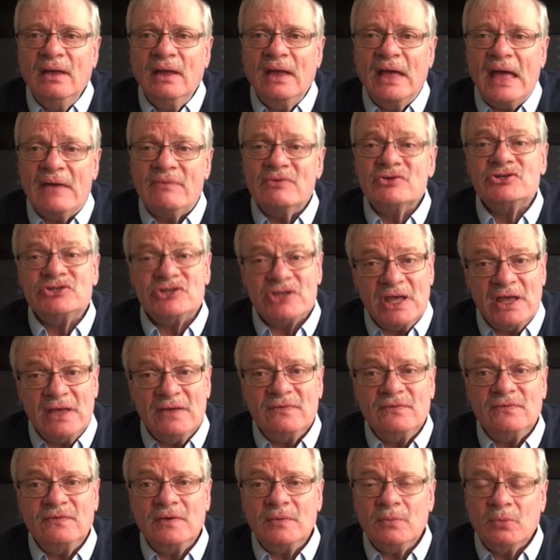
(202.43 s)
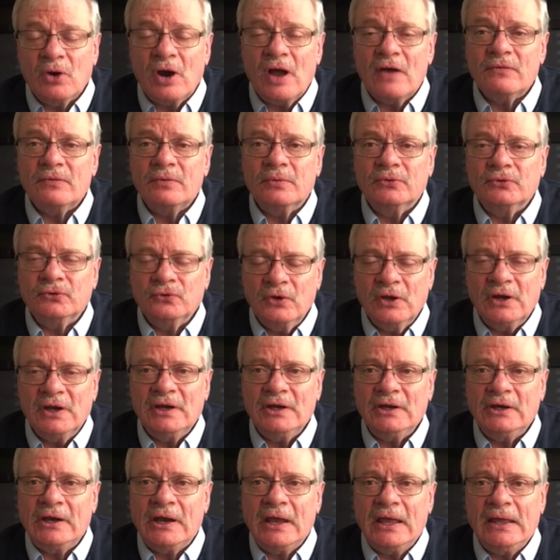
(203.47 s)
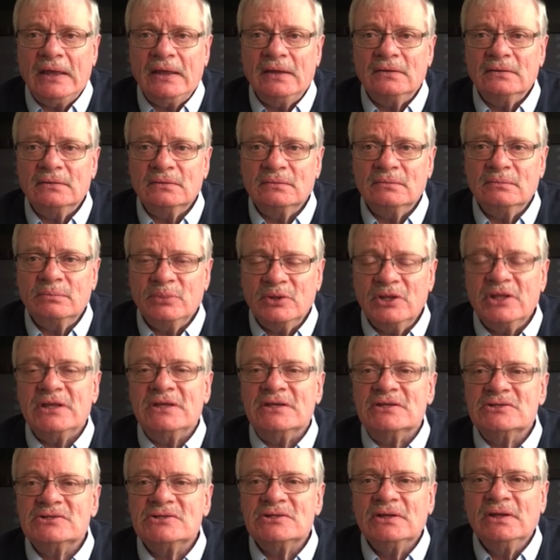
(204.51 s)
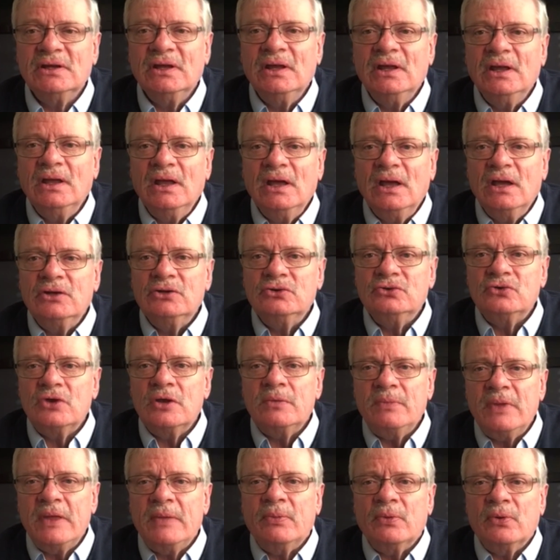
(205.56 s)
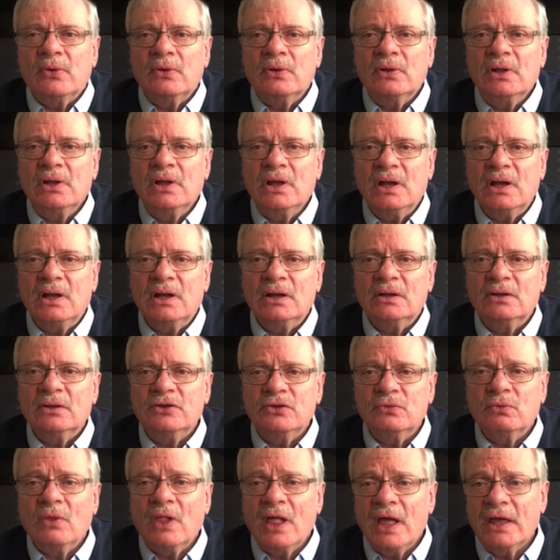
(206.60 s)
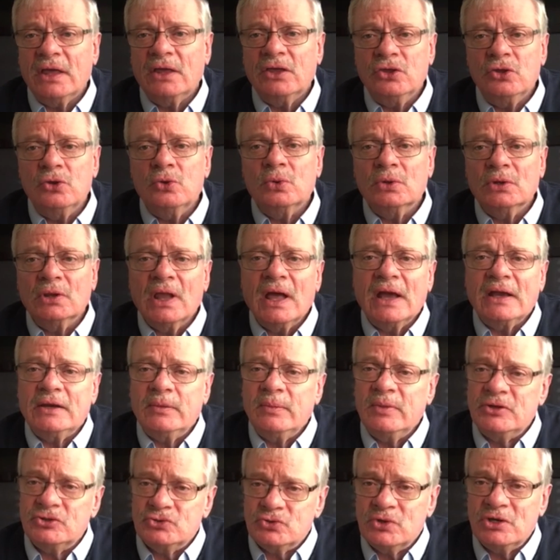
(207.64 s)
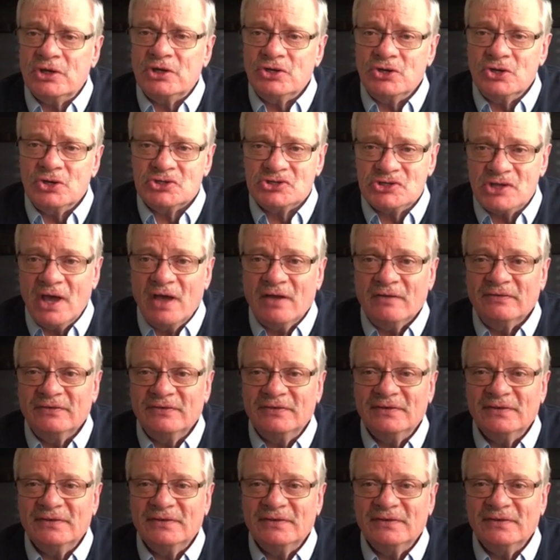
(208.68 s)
Have a safe and profitable trading day, and please treat people like you would like to be treated yourself.